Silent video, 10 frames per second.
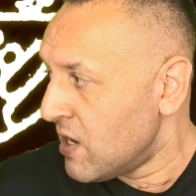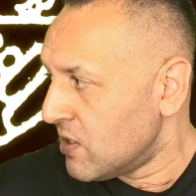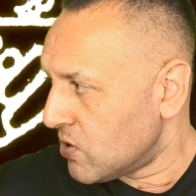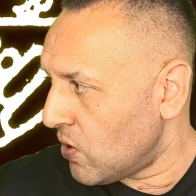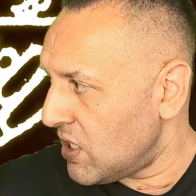
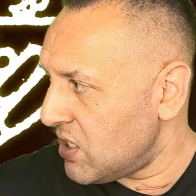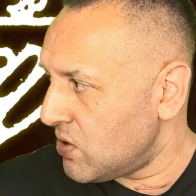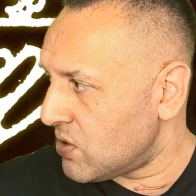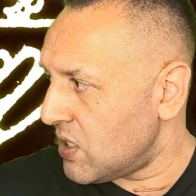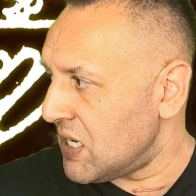So here you
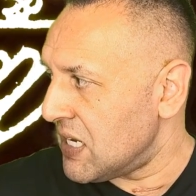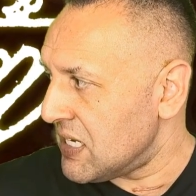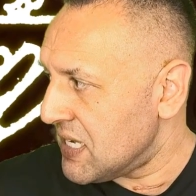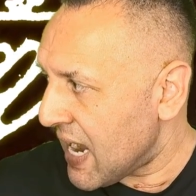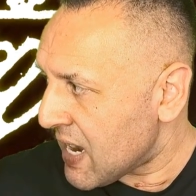see
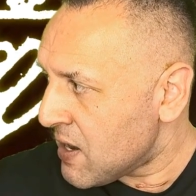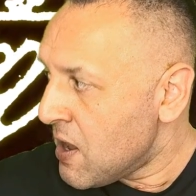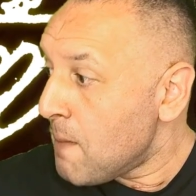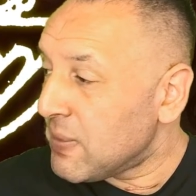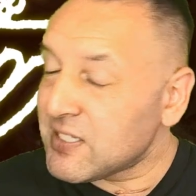Ya,
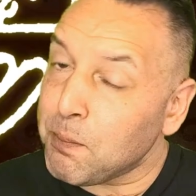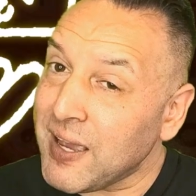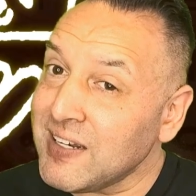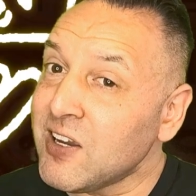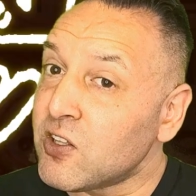but
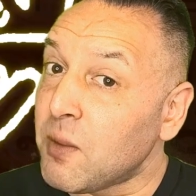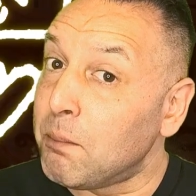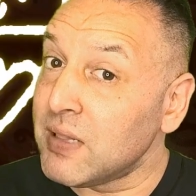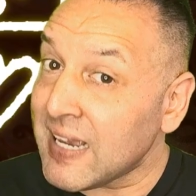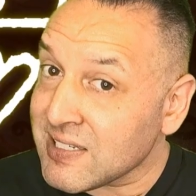depending on the
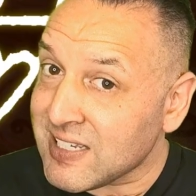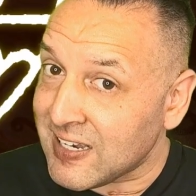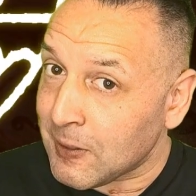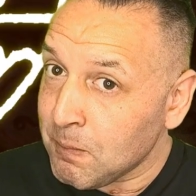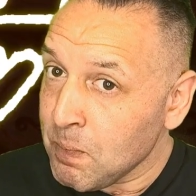
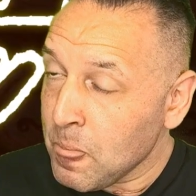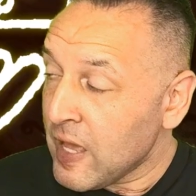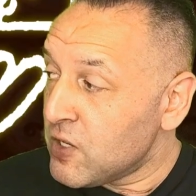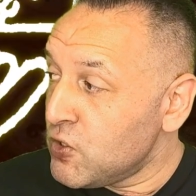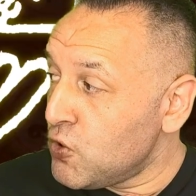blessing,
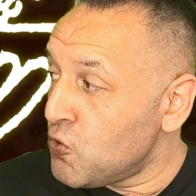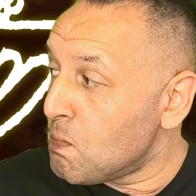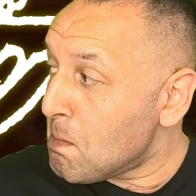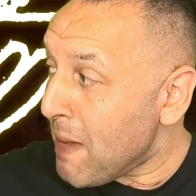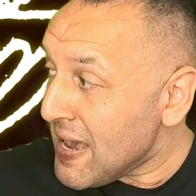you
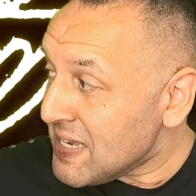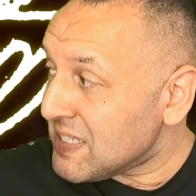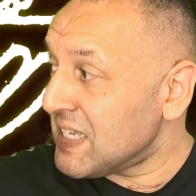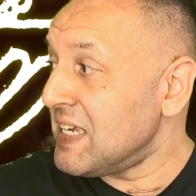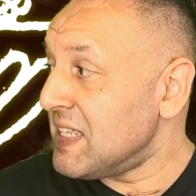may
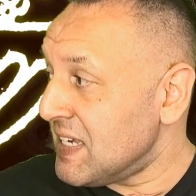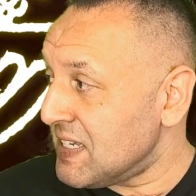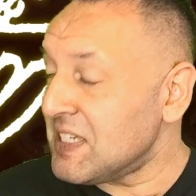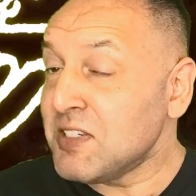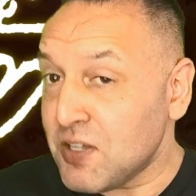see
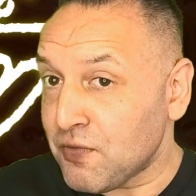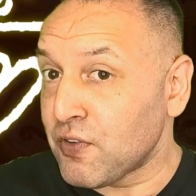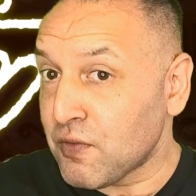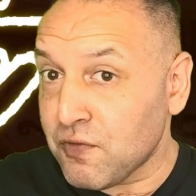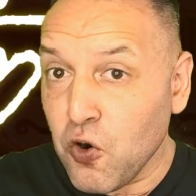these in
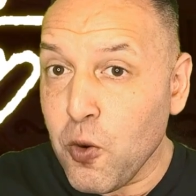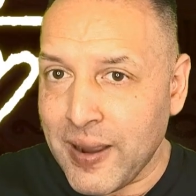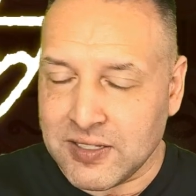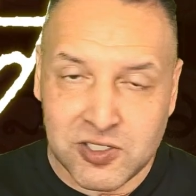different formats.